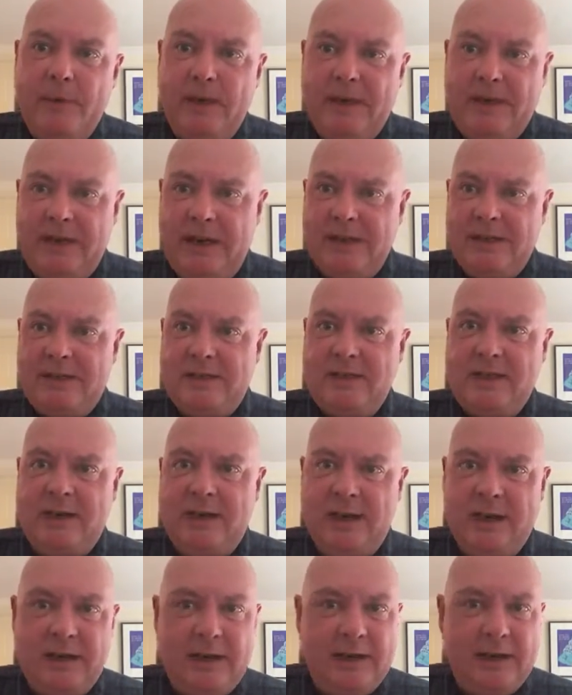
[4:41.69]
Yes,
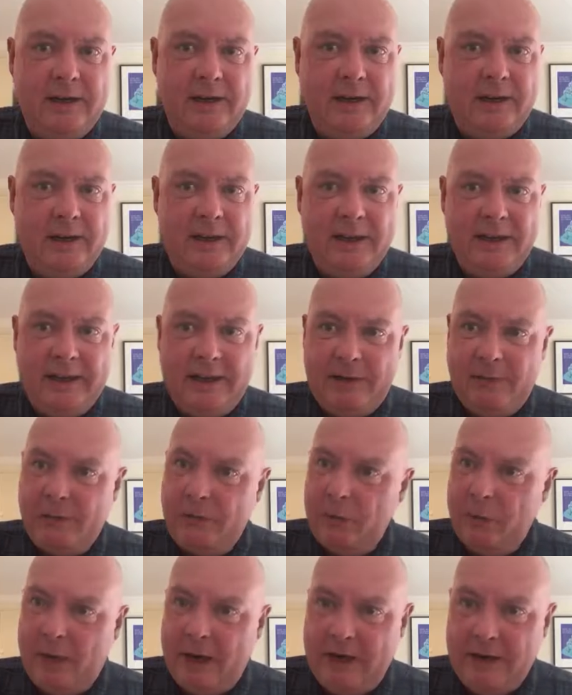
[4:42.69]
I love
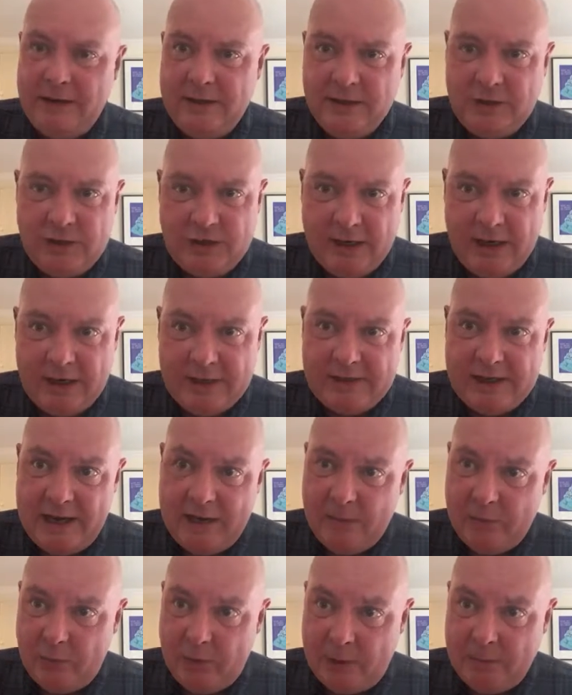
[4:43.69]
the way that sharks
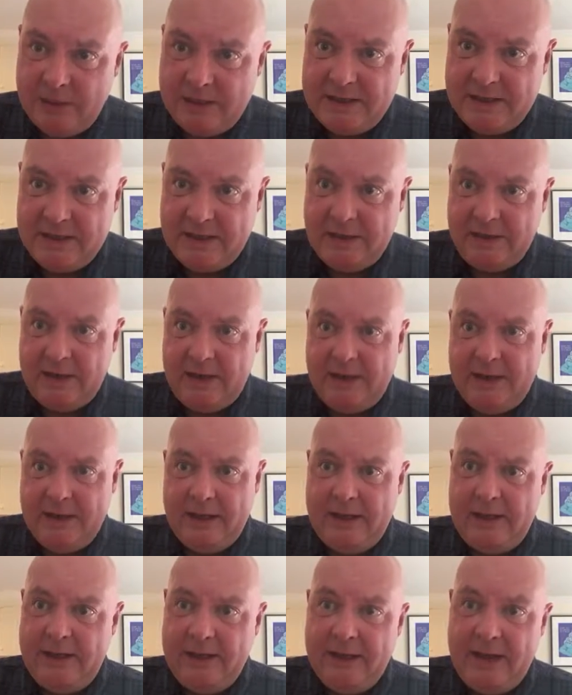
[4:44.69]
have rubber teeth and
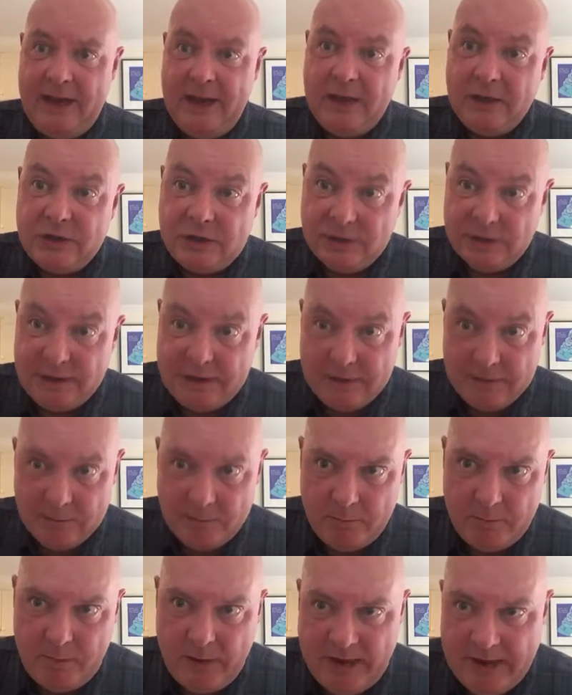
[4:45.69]
they can actually
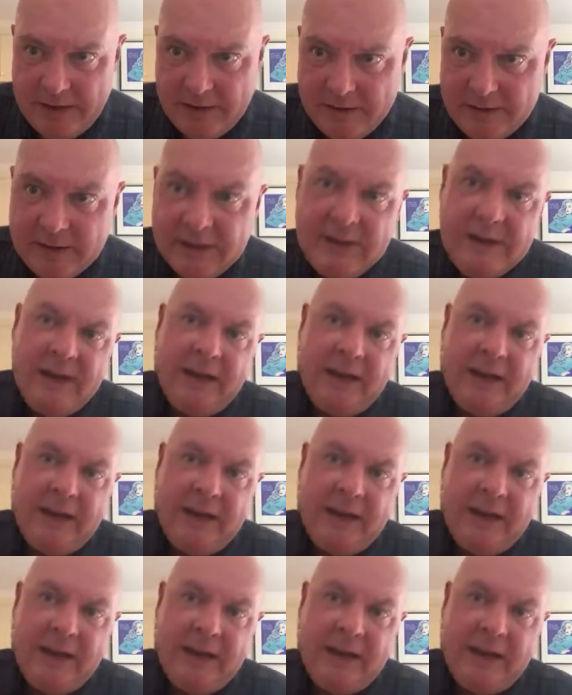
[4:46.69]
bend.